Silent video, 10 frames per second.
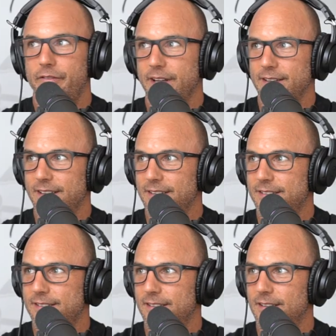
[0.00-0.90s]

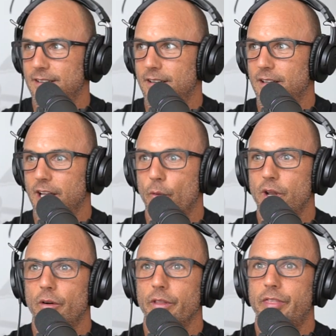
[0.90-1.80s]
fitness. Like we
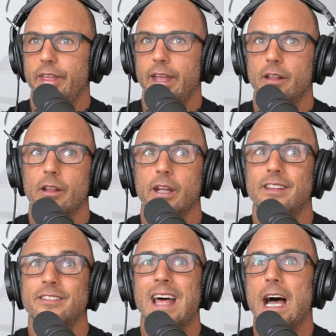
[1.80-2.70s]
don't think like it
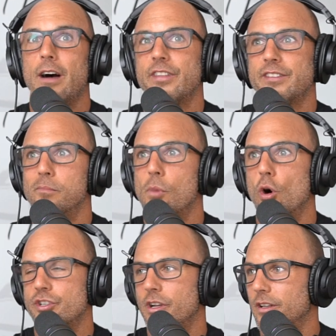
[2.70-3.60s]
doesn't have this
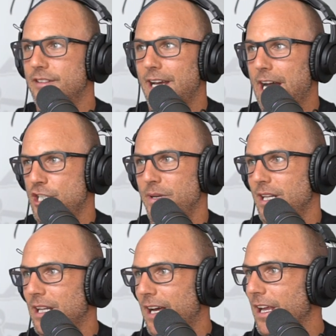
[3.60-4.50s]
emotional
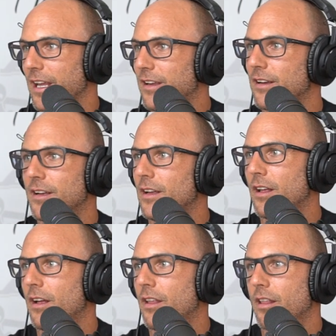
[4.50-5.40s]
attachment. Like
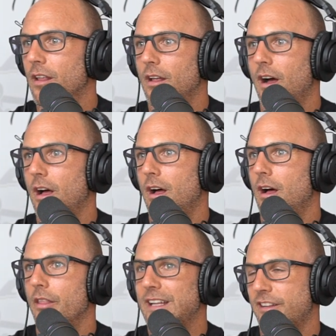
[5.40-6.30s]

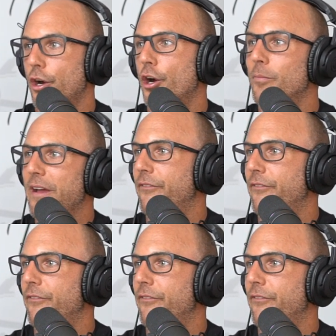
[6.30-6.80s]
uh, that's gonna hurt my